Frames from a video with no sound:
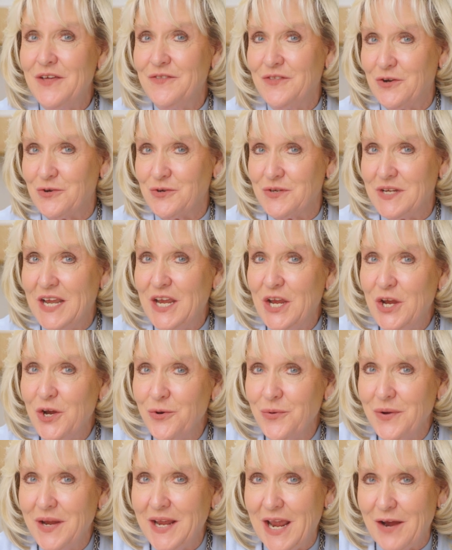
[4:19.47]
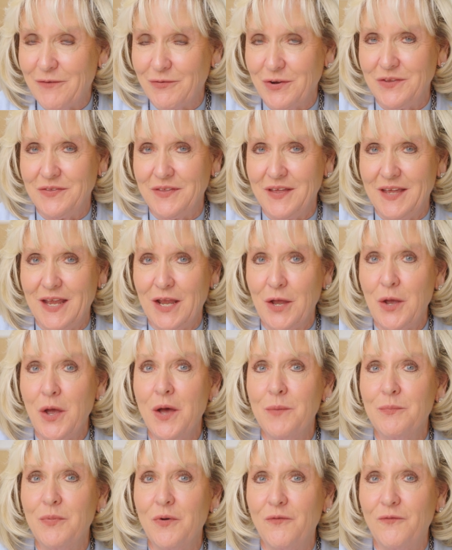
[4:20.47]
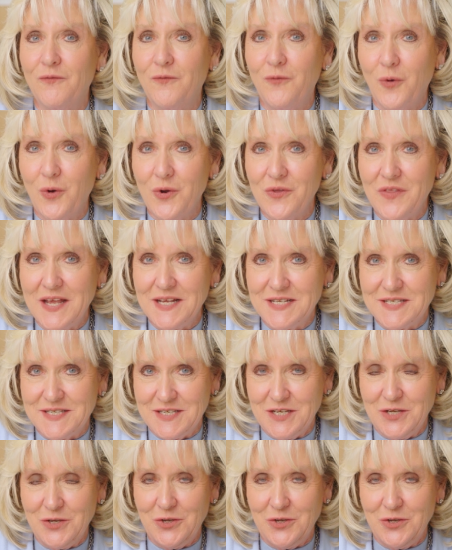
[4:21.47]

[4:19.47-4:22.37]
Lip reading: They're hearing everything before they see